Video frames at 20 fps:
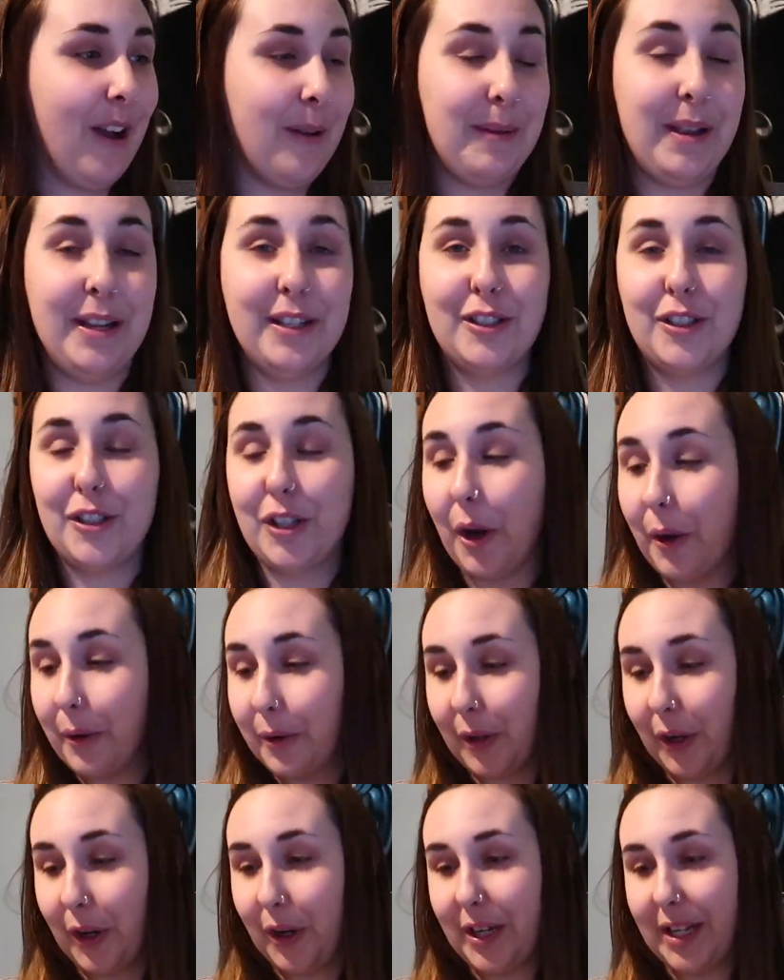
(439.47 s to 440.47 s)
It's so
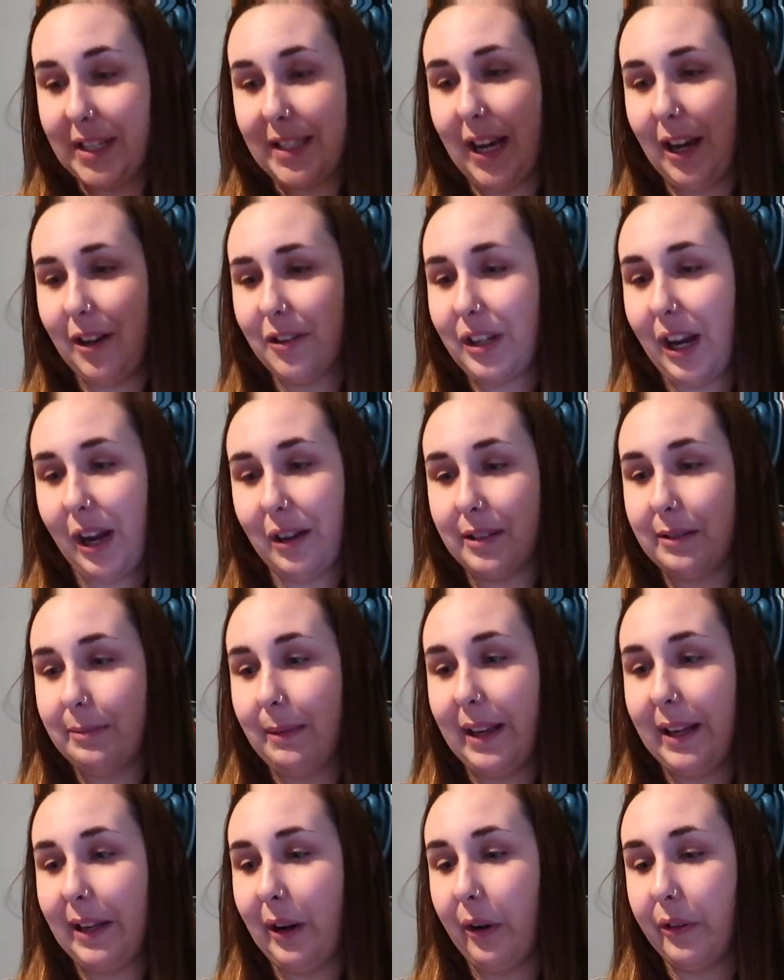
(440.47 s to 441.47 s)
good. It tells you how to
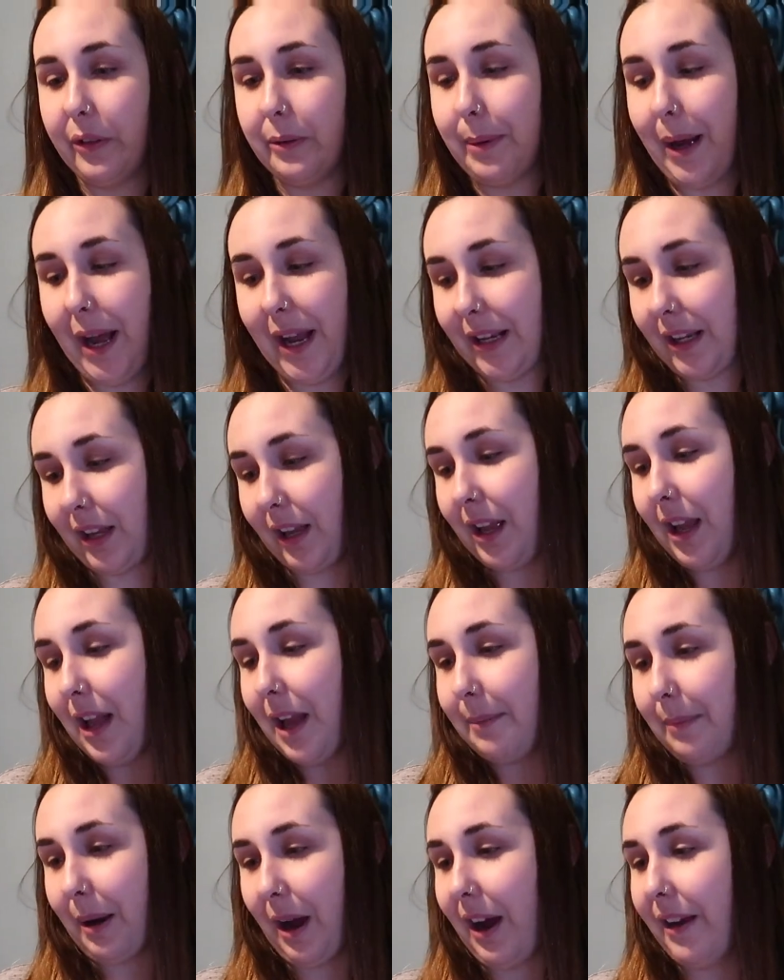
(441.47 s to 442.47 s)
make it on the back,
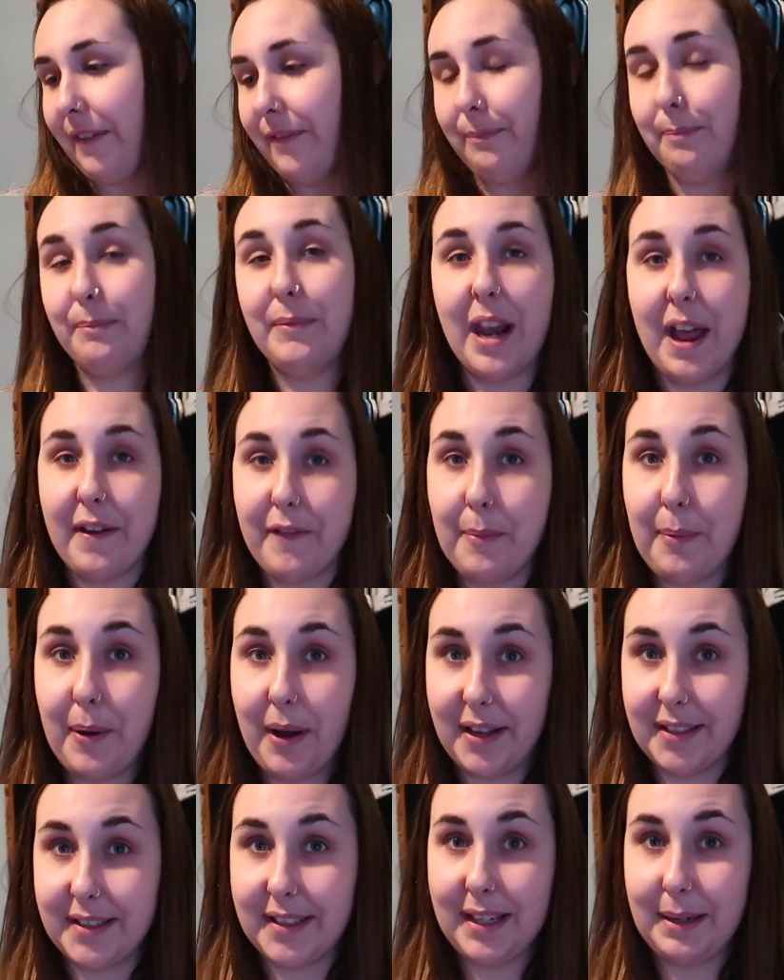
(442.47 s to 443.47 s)
but I've never
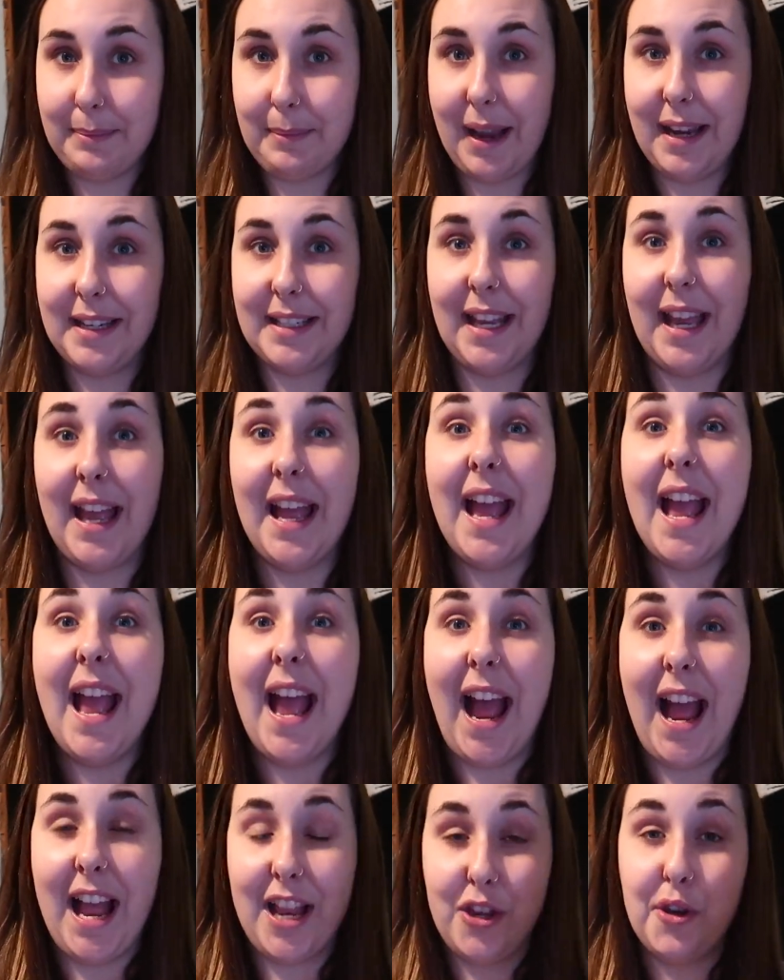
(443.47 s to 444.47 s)
personally made it.
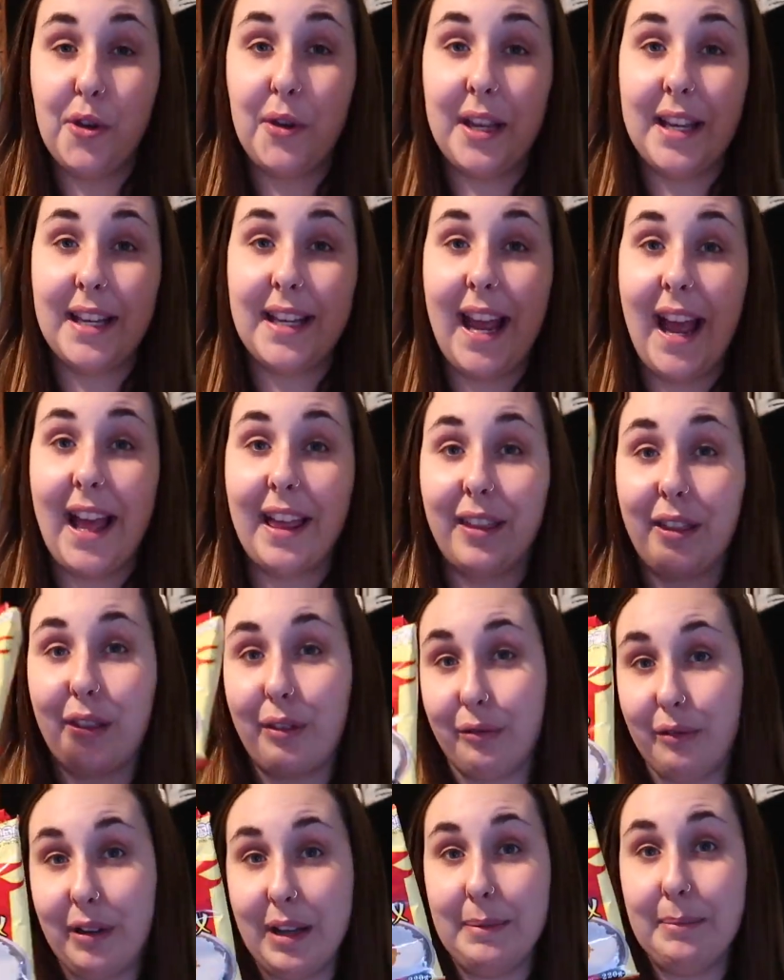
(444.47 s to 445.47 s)
And you can get
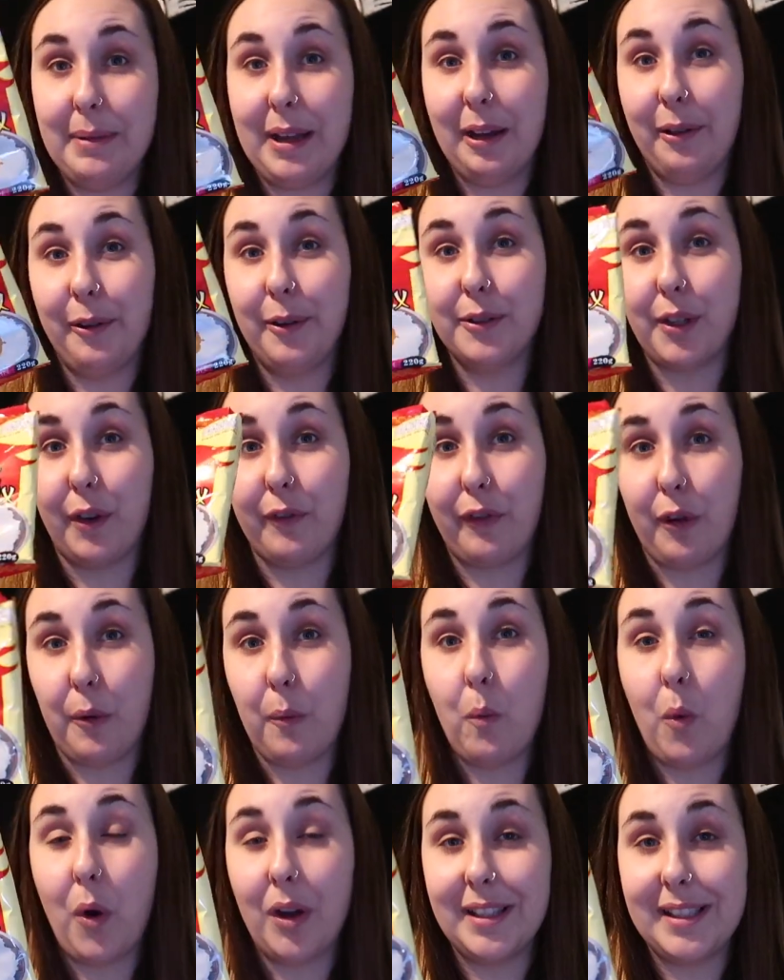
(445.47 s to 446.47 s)
three meals
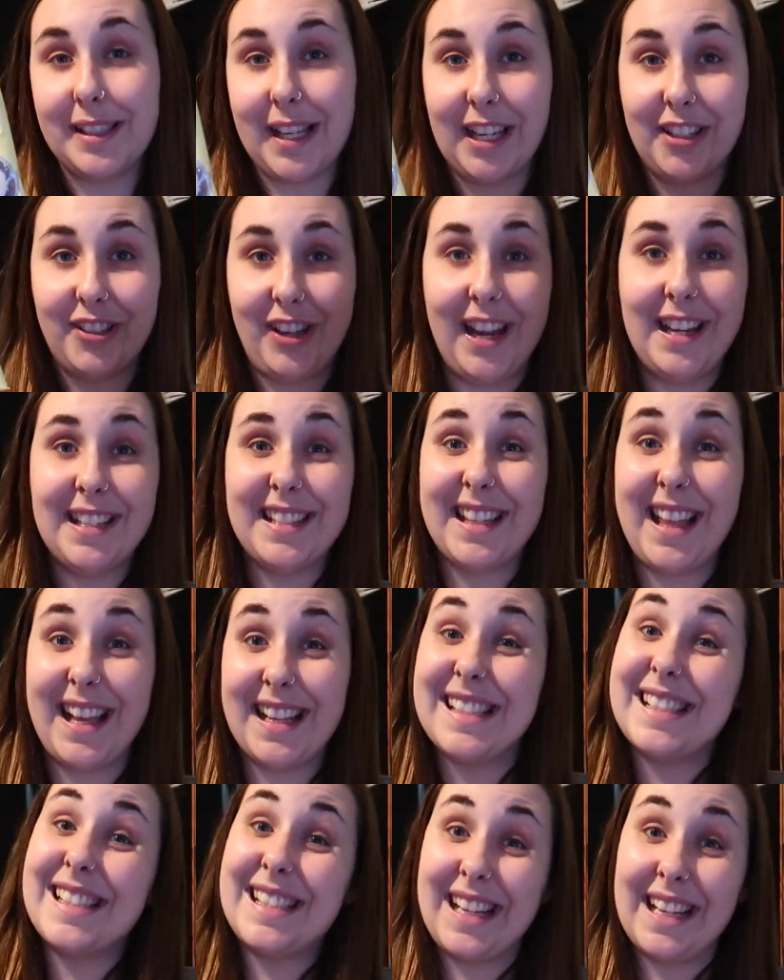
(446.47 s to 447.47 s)
from one sachet, so
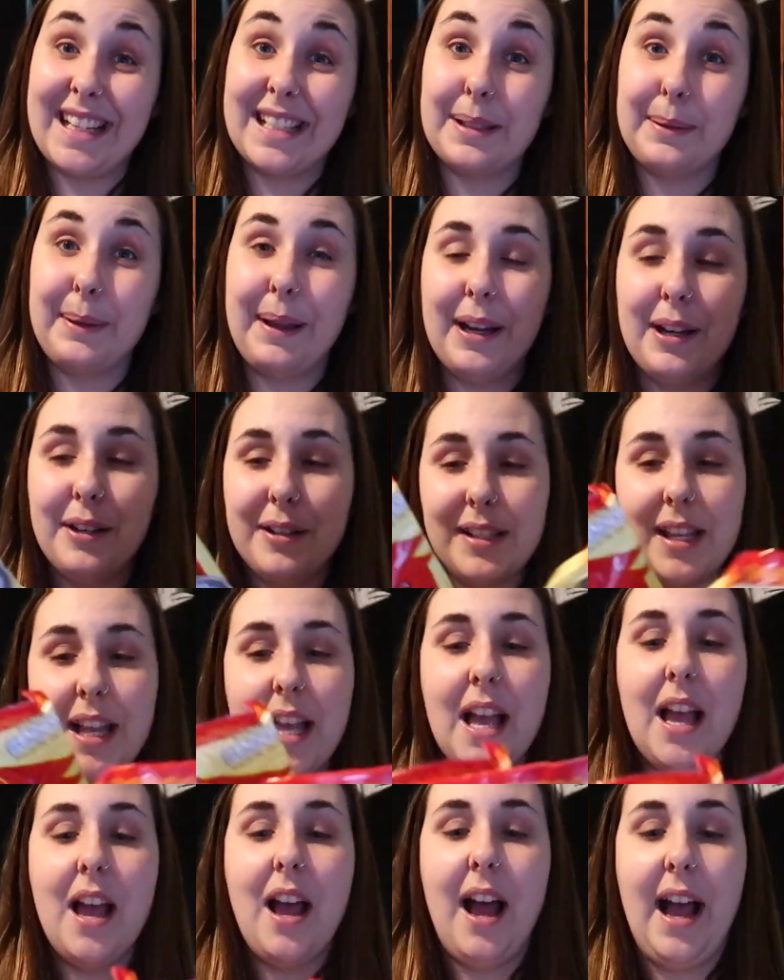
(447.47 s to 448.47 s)
that's six meals.
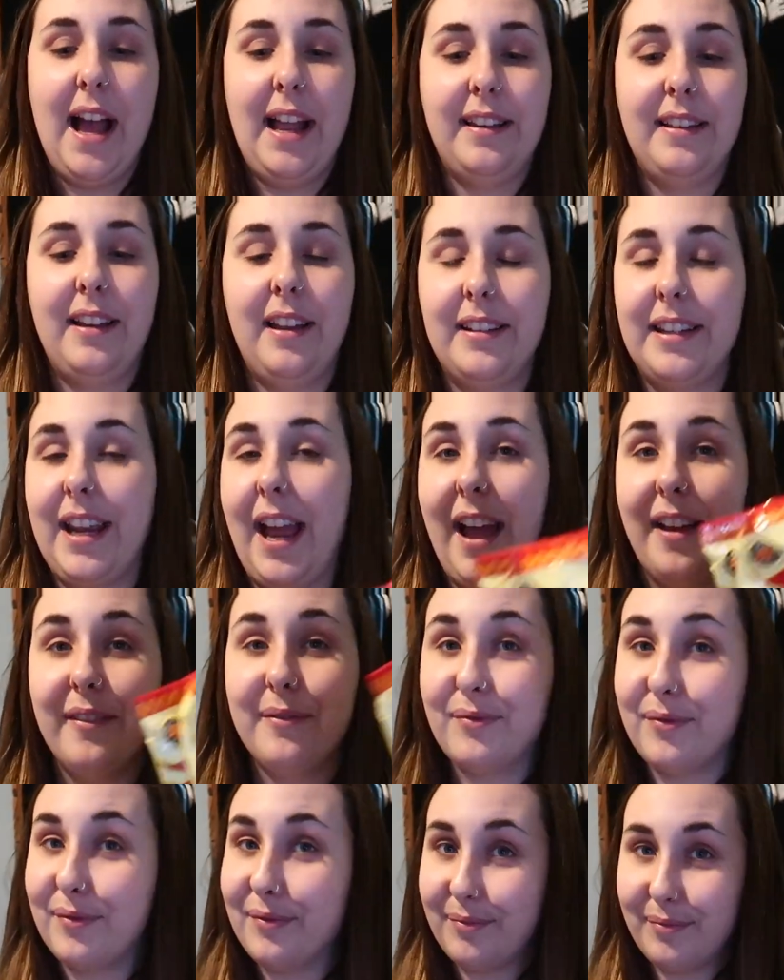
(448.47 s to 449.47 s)
And yeah,
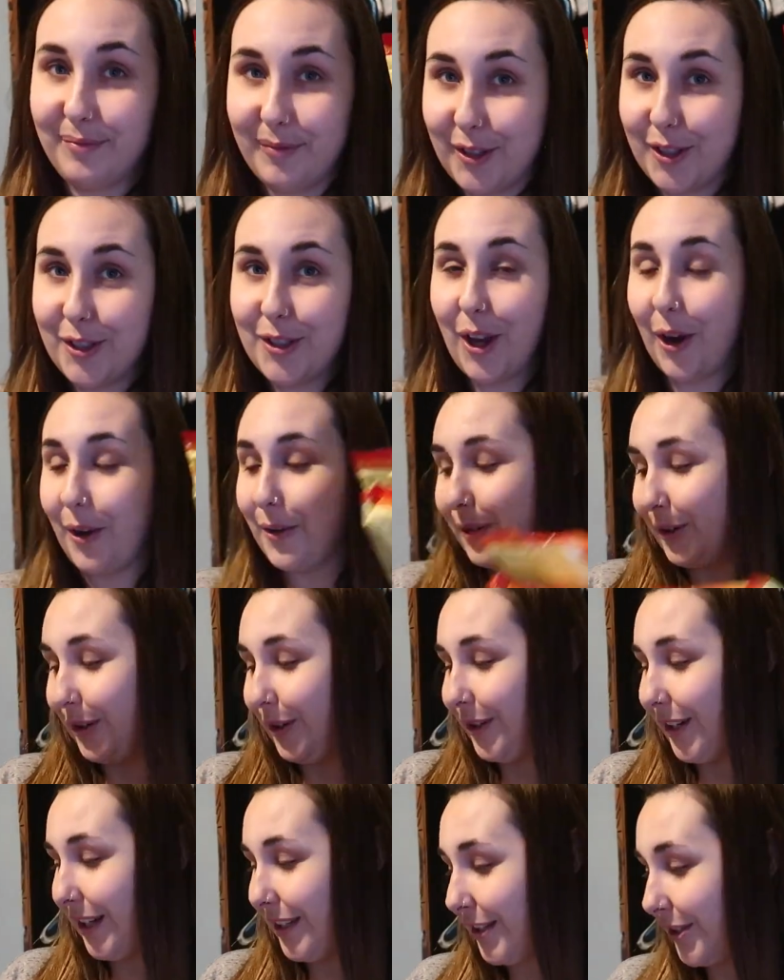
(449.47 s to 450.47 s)
so
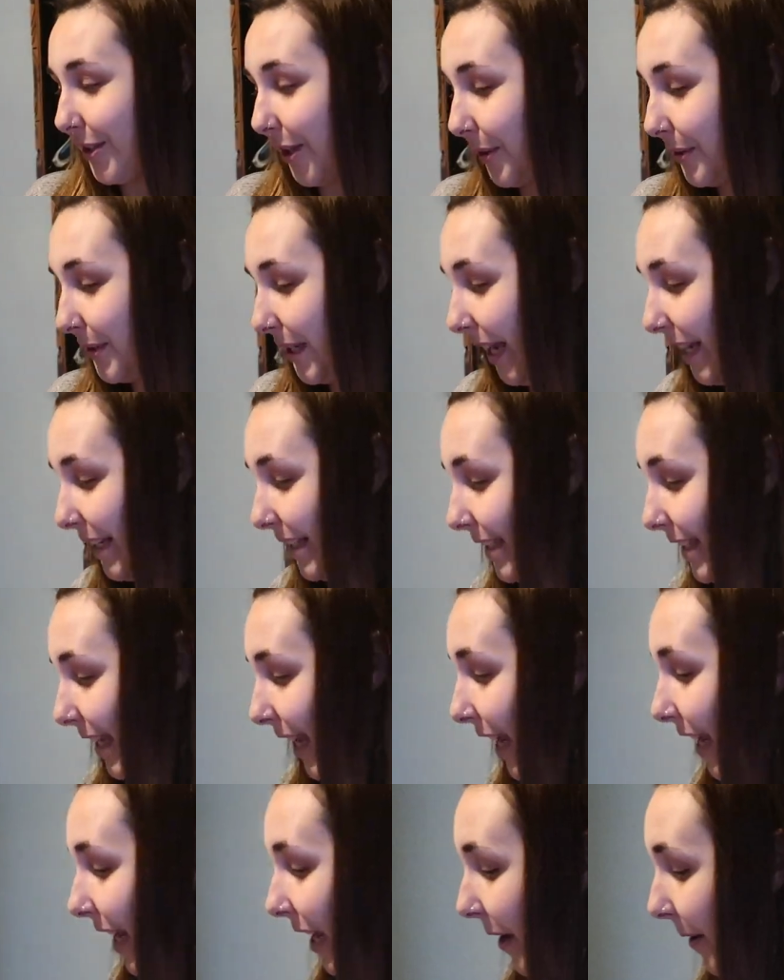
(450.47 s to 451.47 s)
good and so
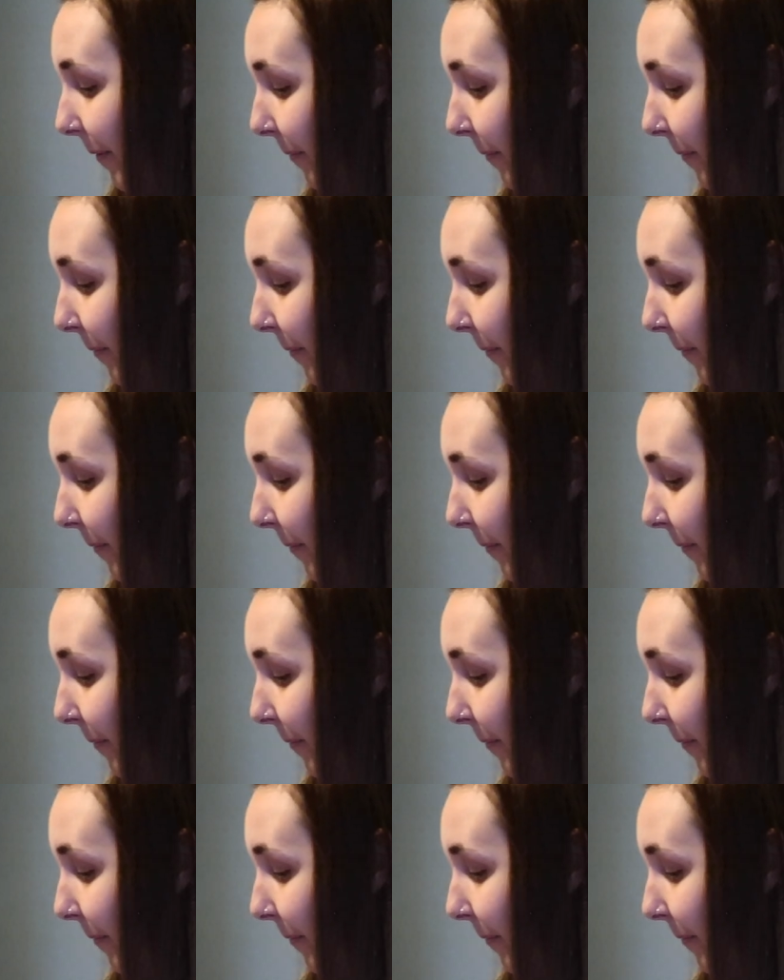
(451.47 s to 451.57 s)
tasty.